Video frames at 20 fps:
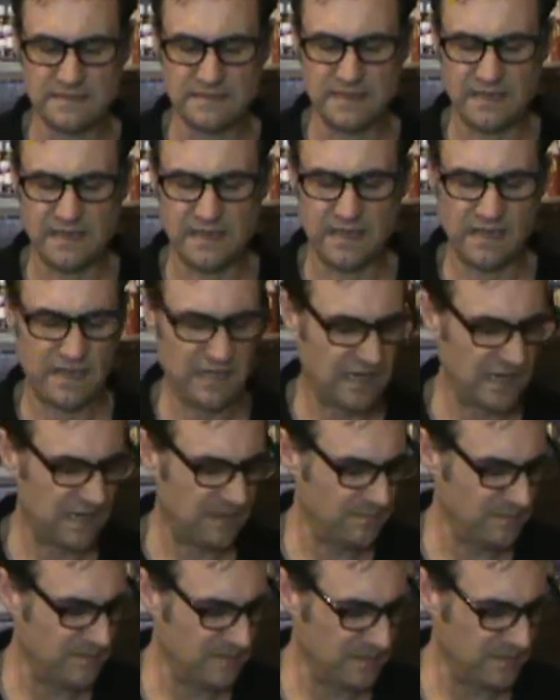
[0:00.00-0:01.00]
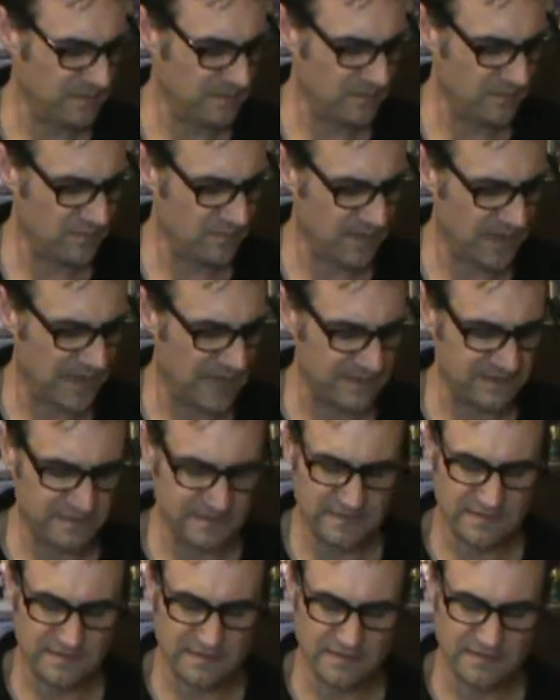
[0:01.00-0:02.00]
But
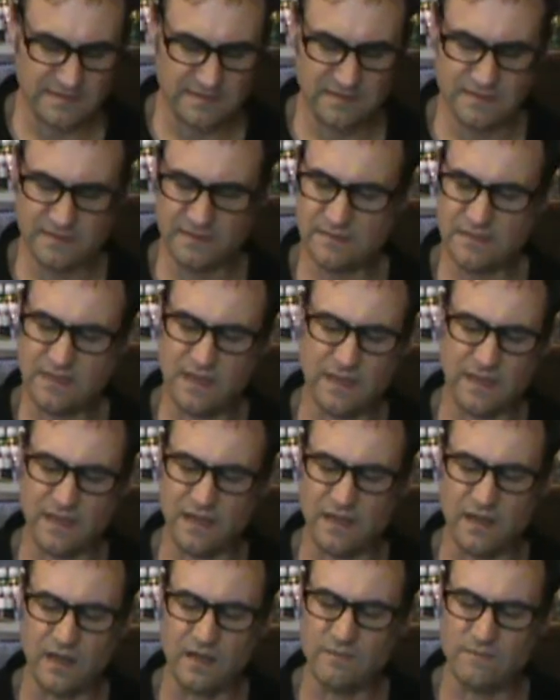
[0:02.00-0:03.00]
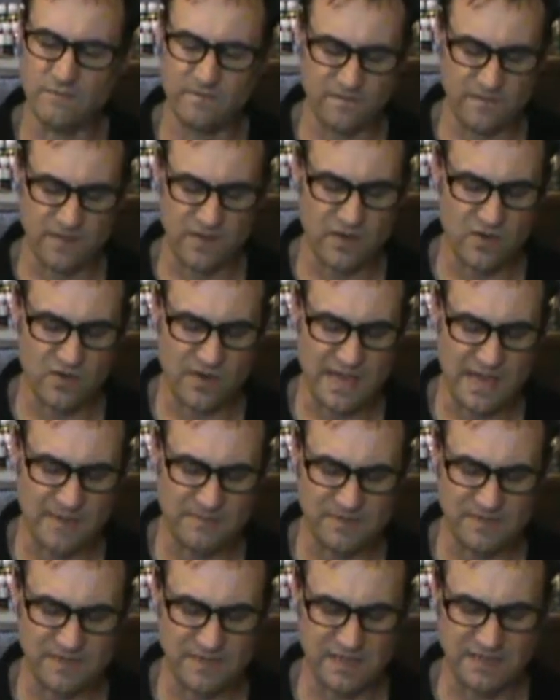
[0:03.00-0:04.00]
yeah, I'm very
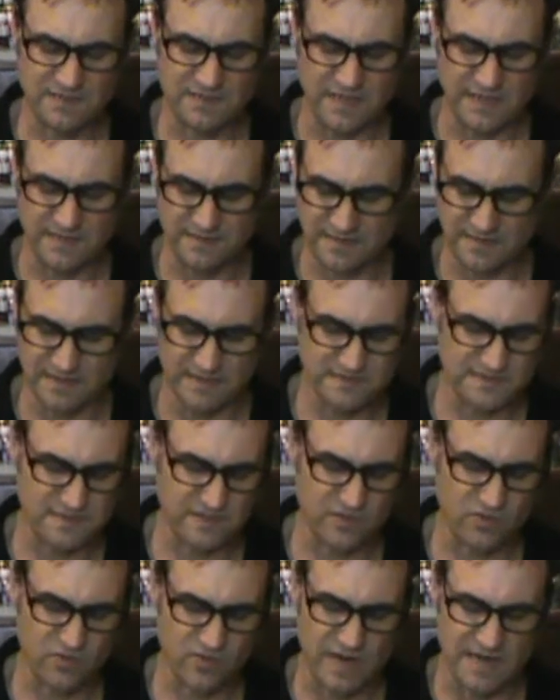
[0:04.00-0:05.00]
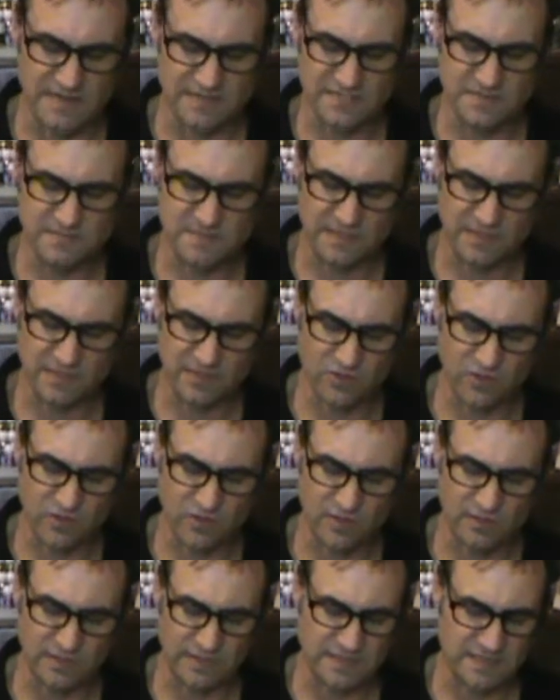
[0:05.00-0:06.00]
happy to get that. It's a great smelling
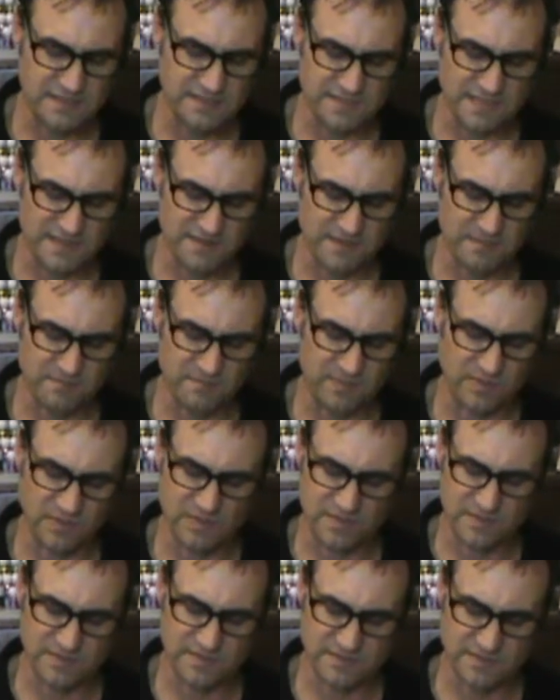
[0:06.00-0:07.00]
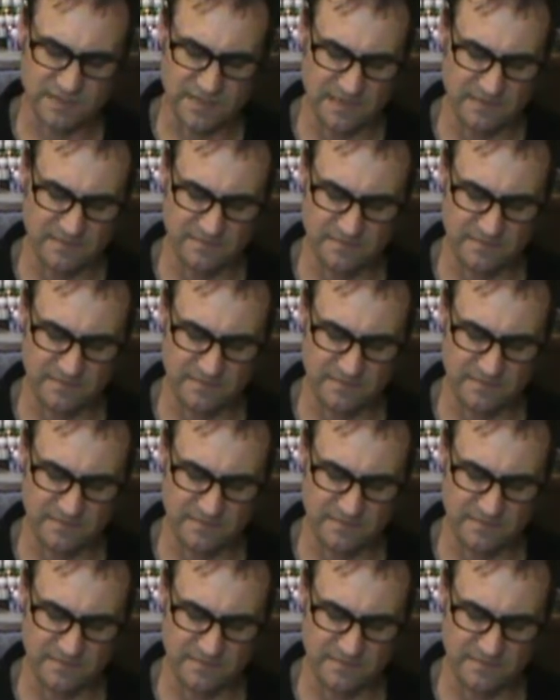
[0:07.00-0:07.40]
oil, and it's something blokes like.